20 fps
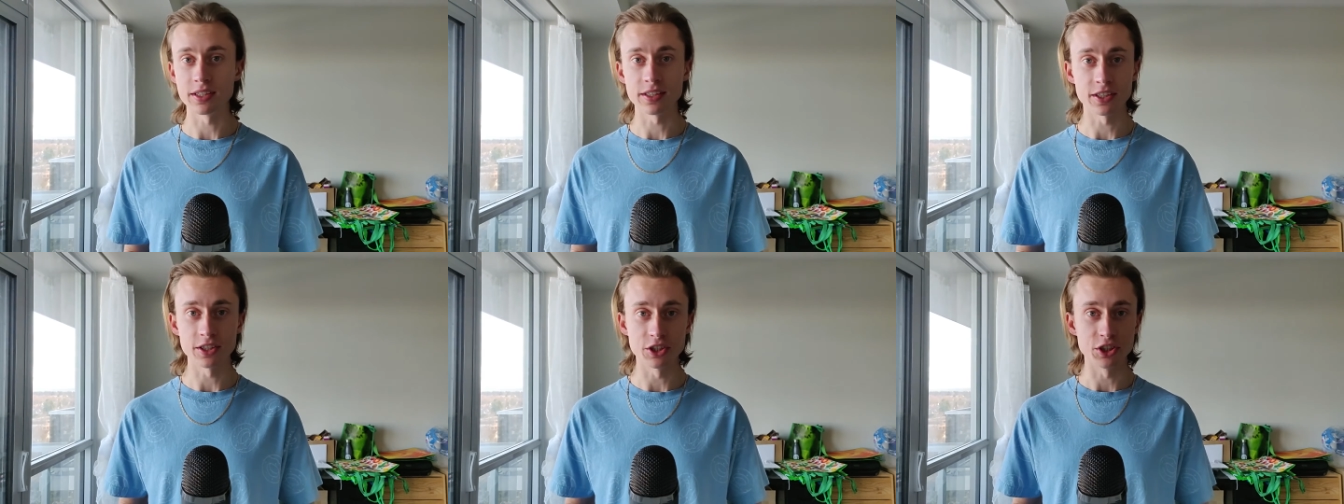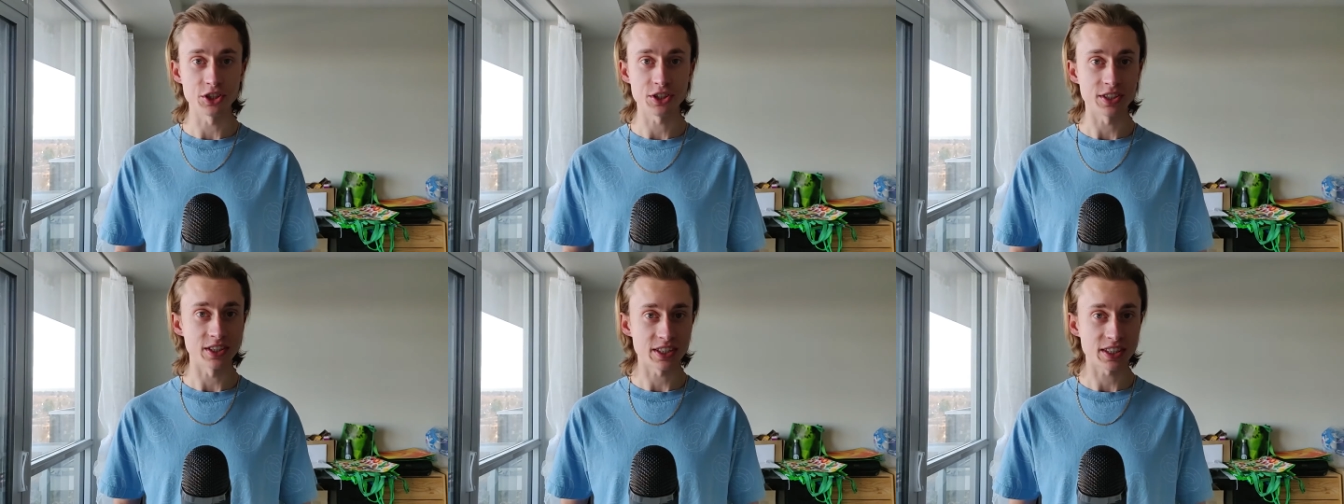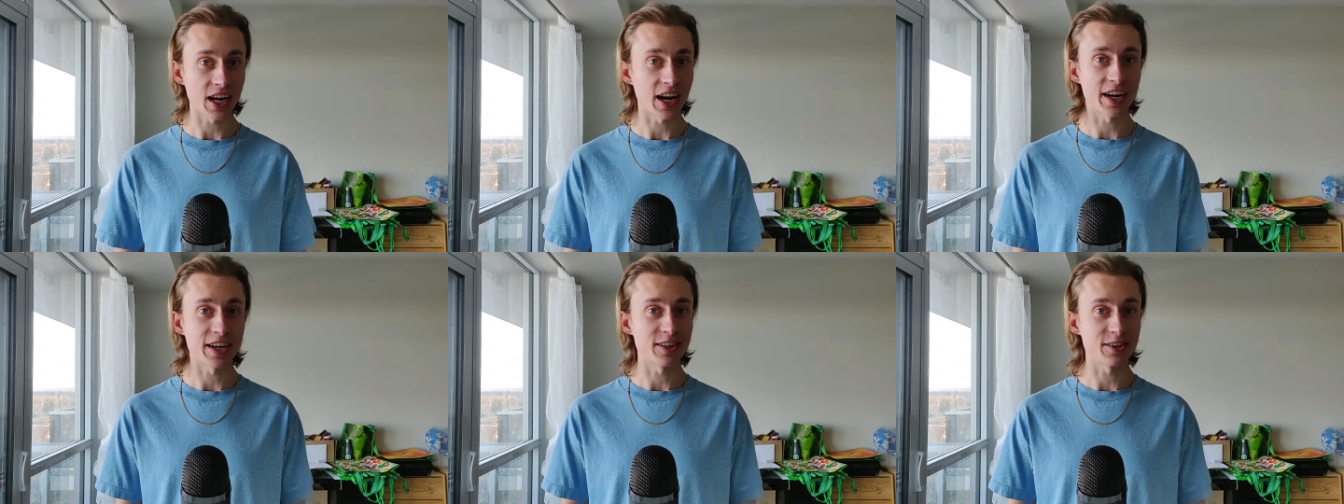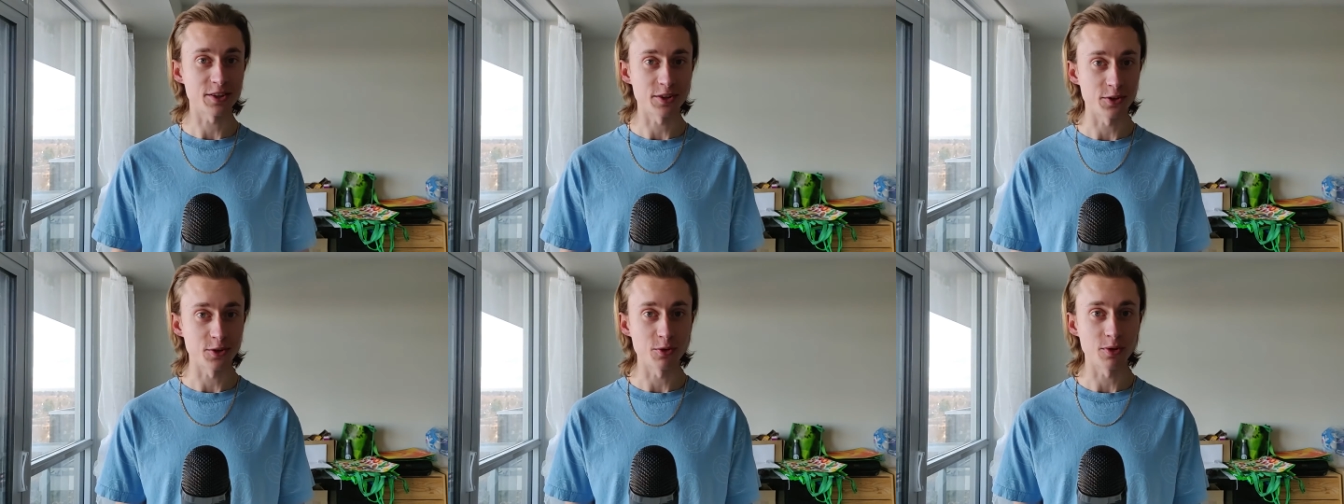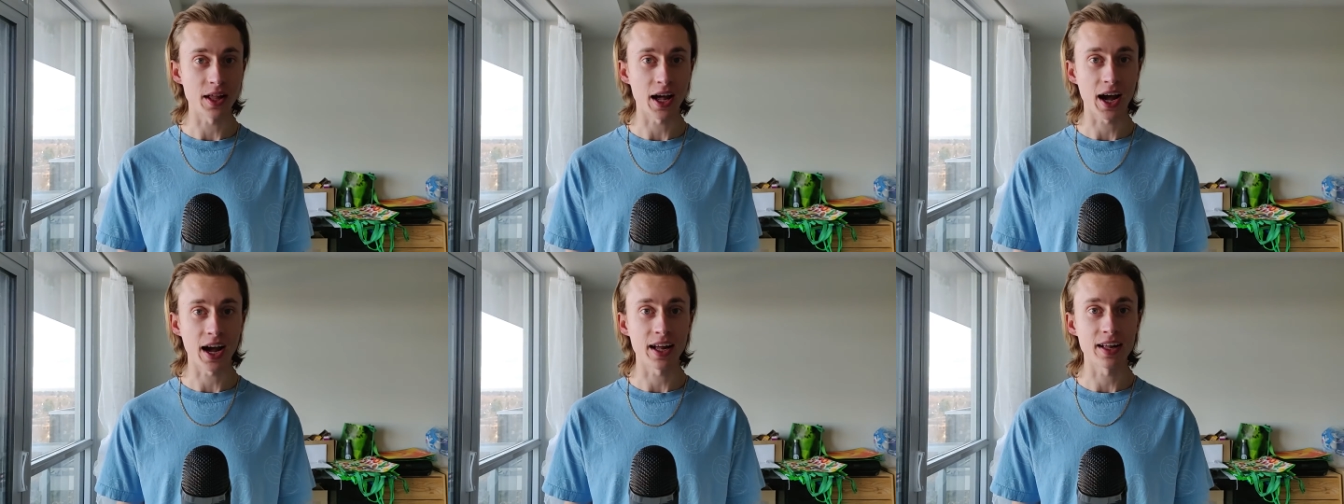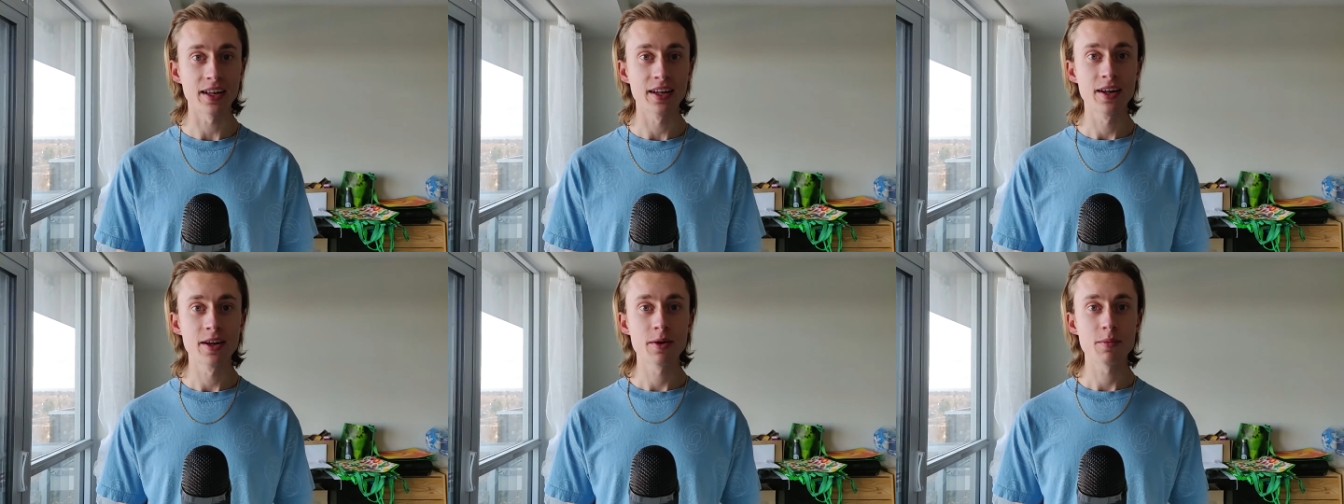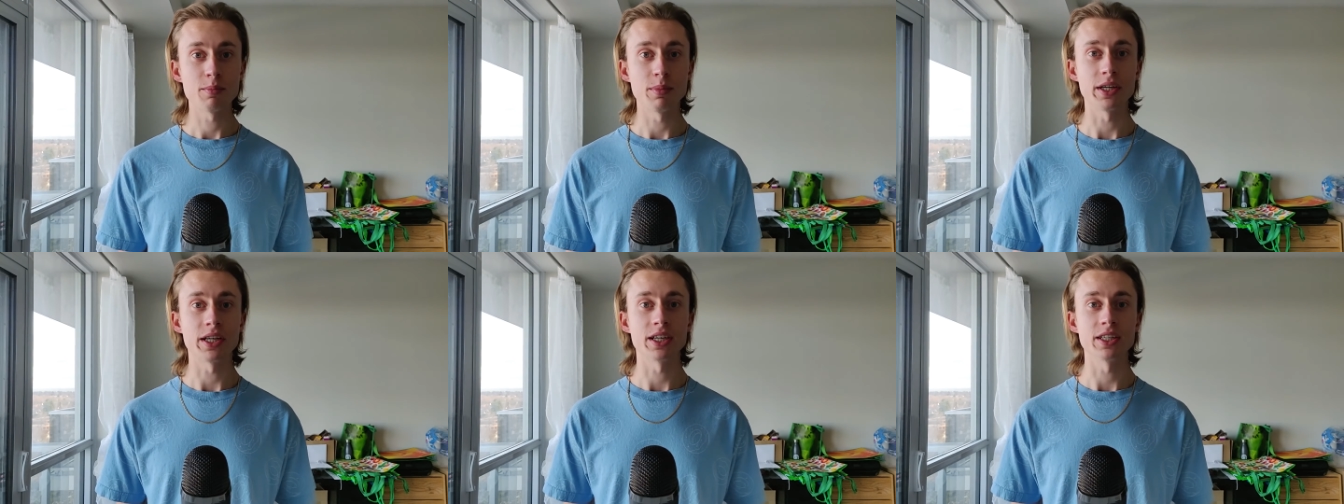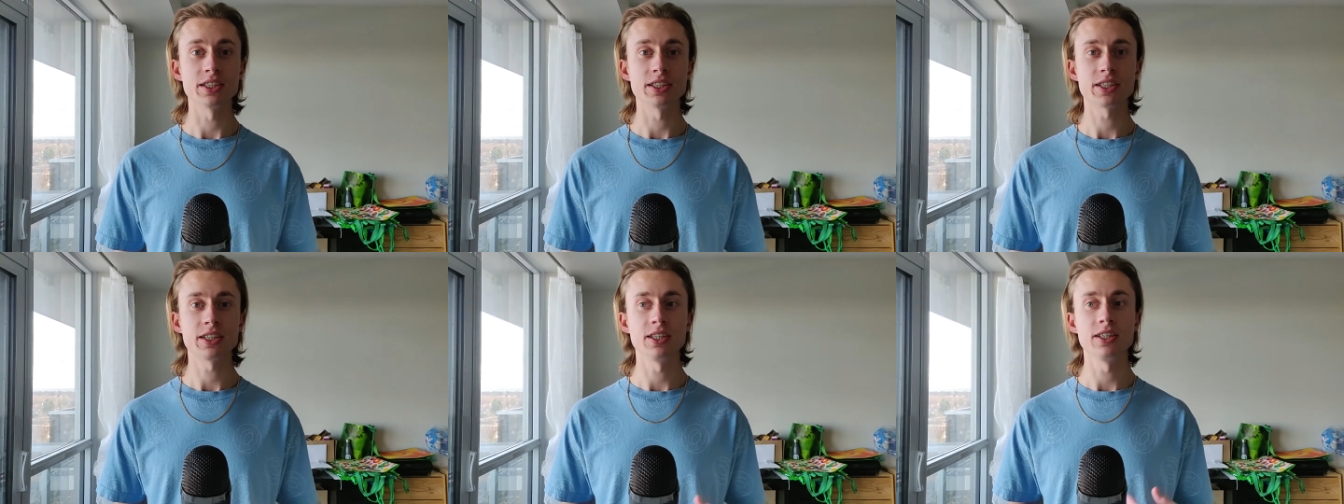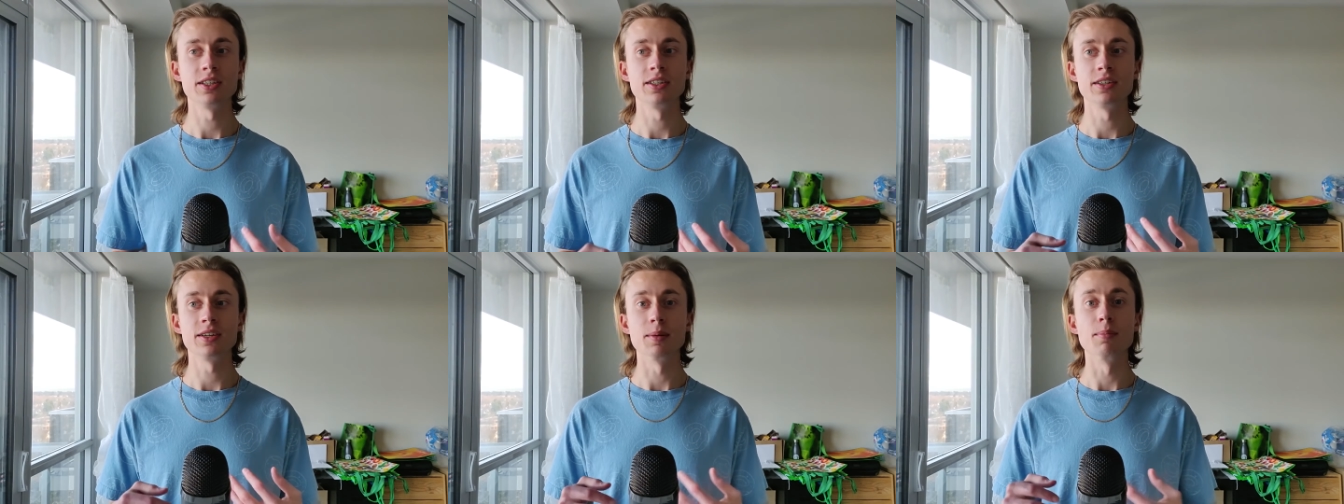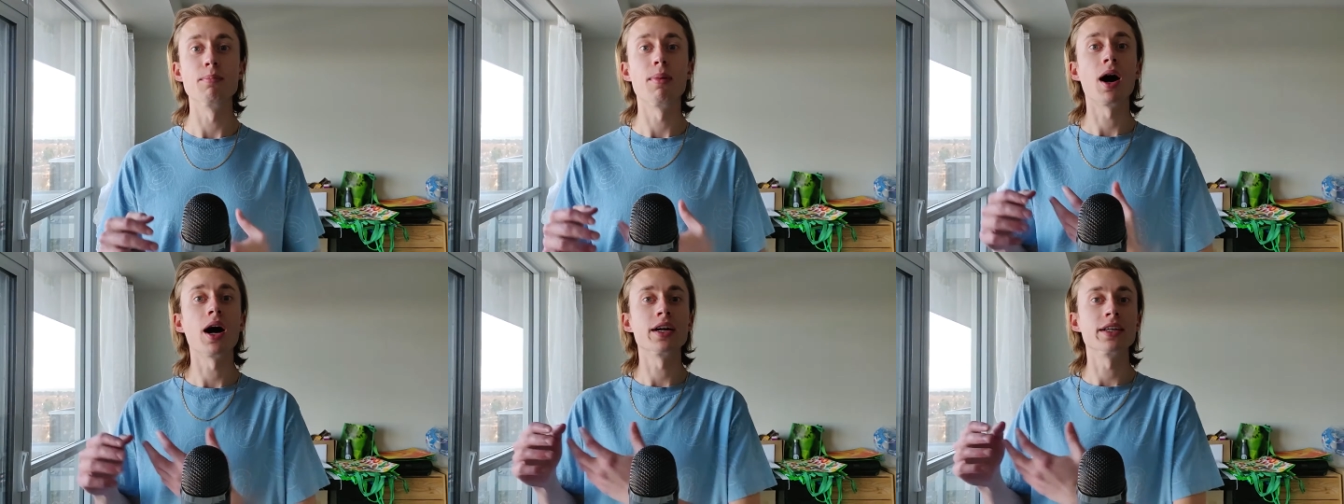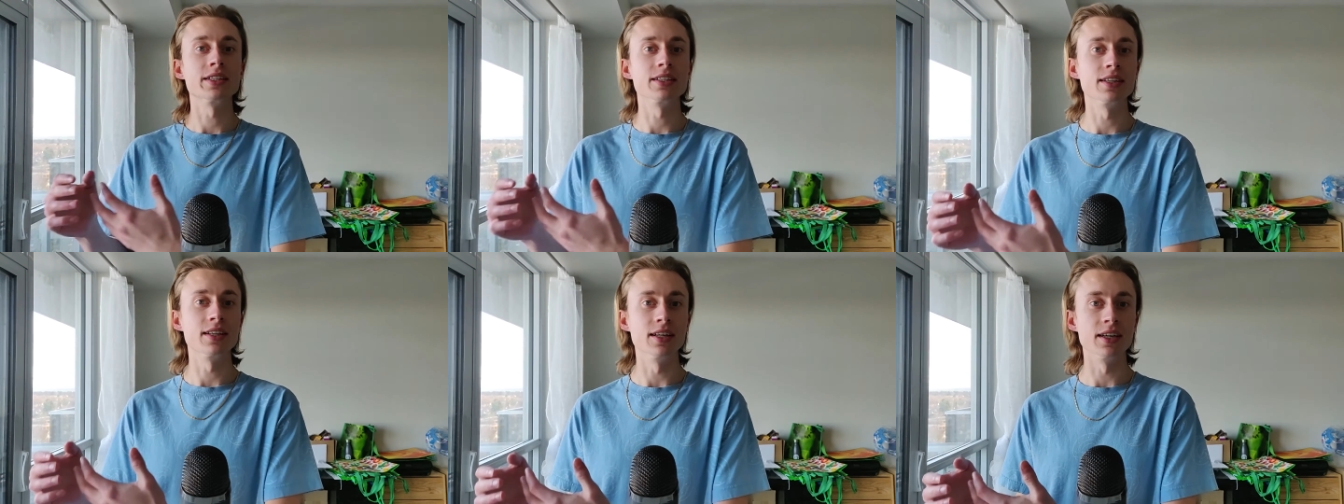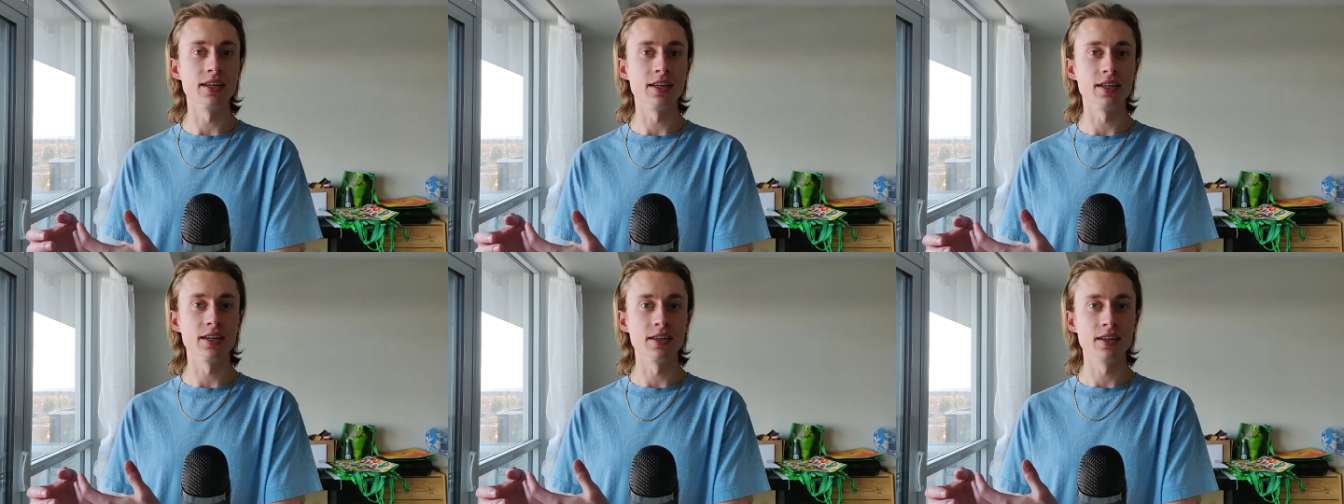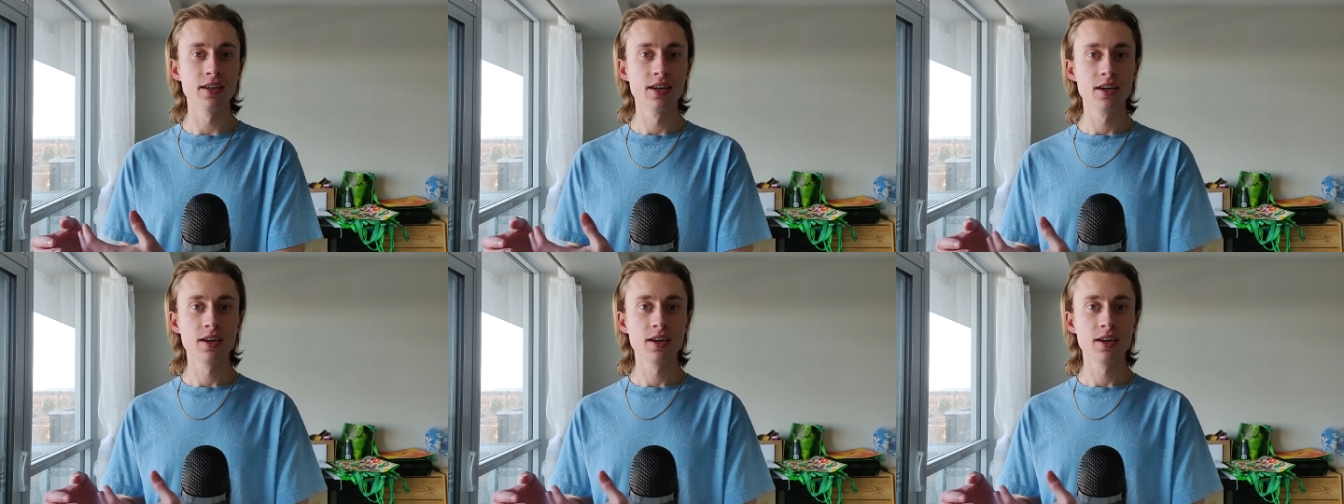He just decided to do that because he embodied the